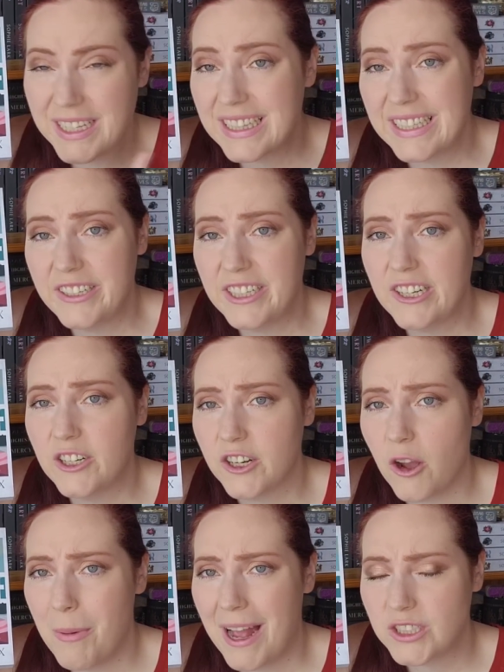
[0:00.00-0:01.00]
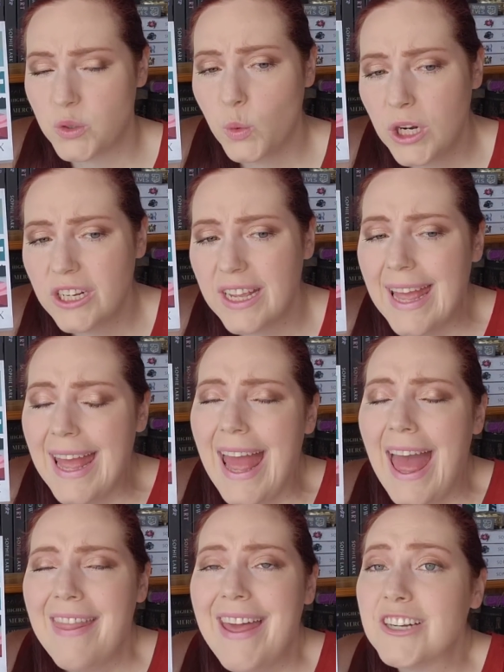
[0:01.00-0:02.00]
to be clearing her to go back to work,
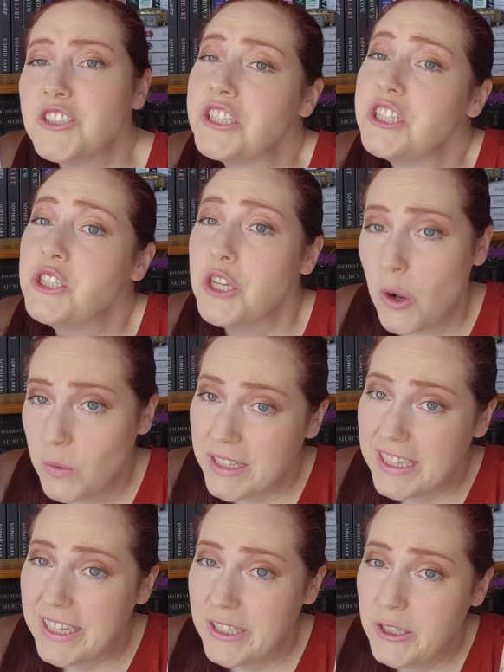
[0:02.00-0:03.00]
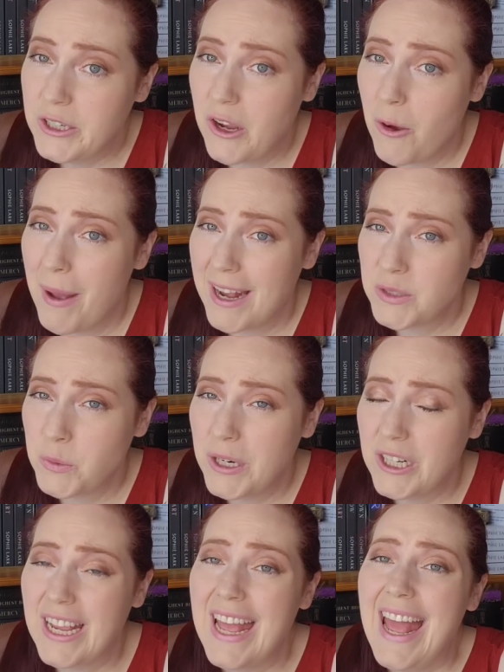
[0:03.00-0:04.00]
they actually don't clear her to go back to
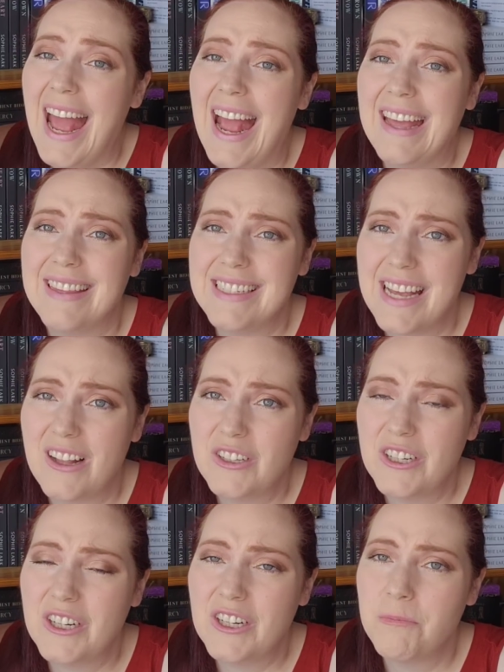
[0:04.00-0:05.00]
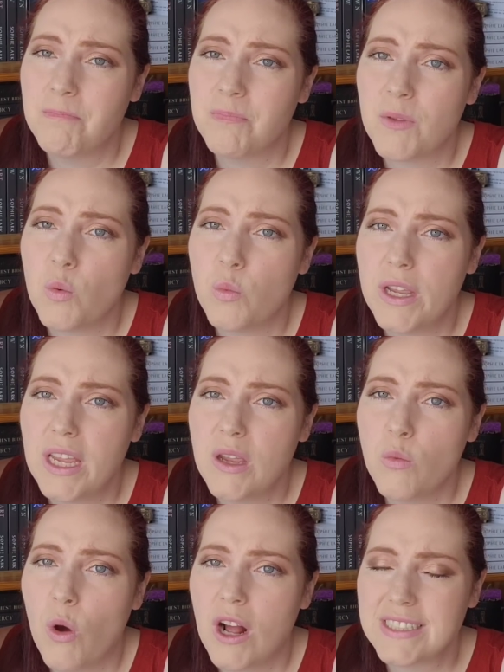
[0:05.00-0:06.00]
work. And they tell her,
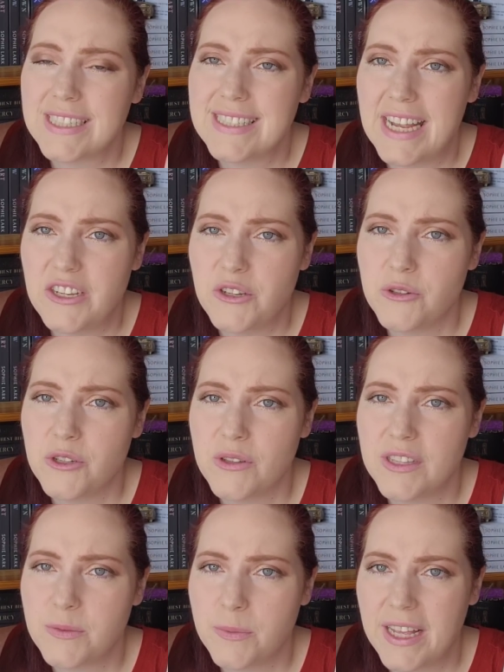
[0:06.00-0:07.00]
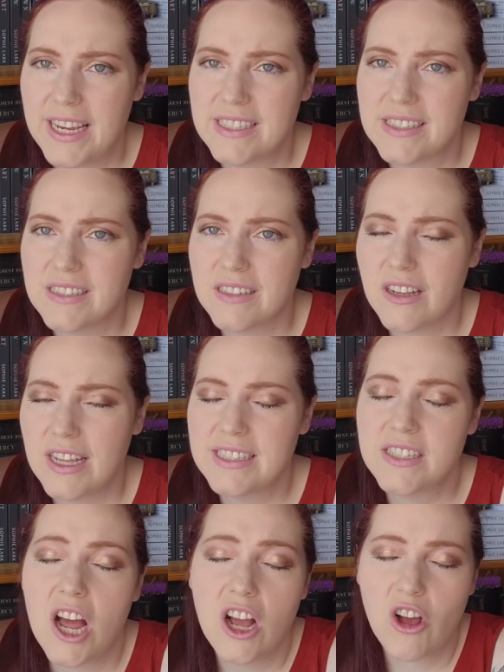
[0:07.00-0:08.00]
we want to send you to this place
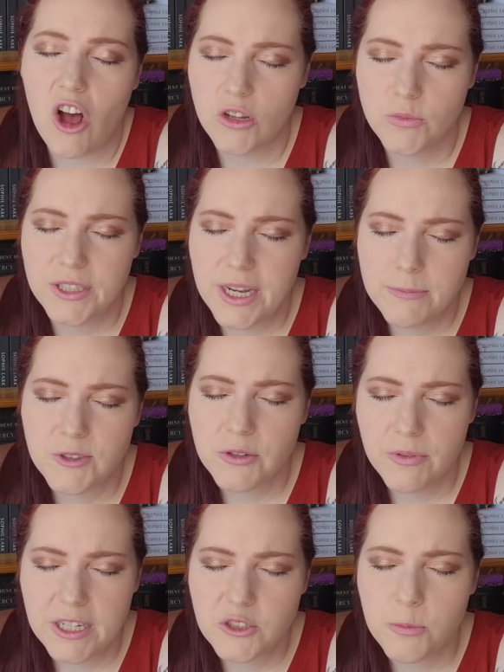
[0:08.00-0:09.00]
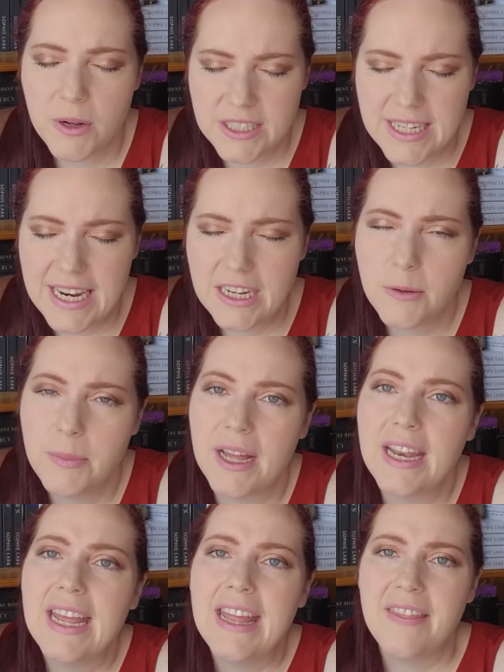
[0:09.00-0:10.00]
it's not called Redemption Ranch, Montana,
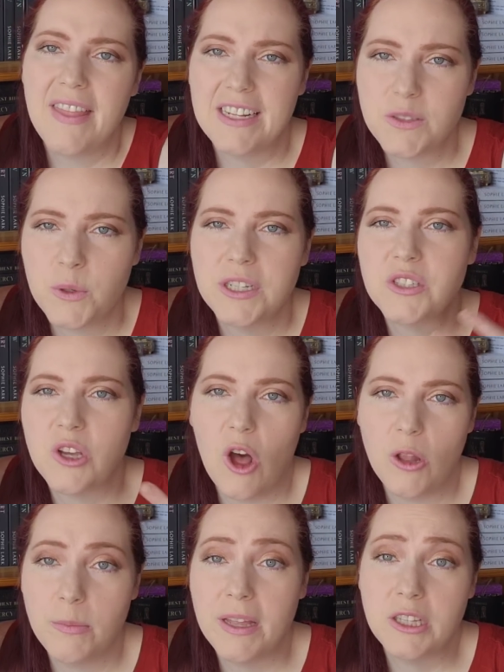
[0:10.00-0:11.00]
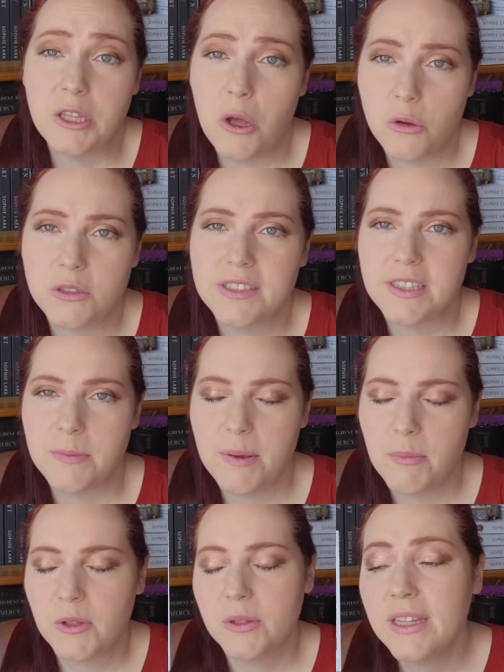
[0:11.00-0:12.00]
but that's what it's called by the locals and the
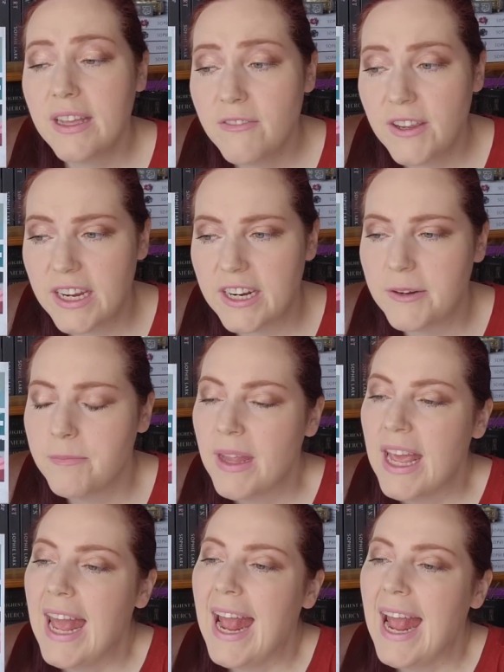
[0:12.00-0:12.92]
people who live here.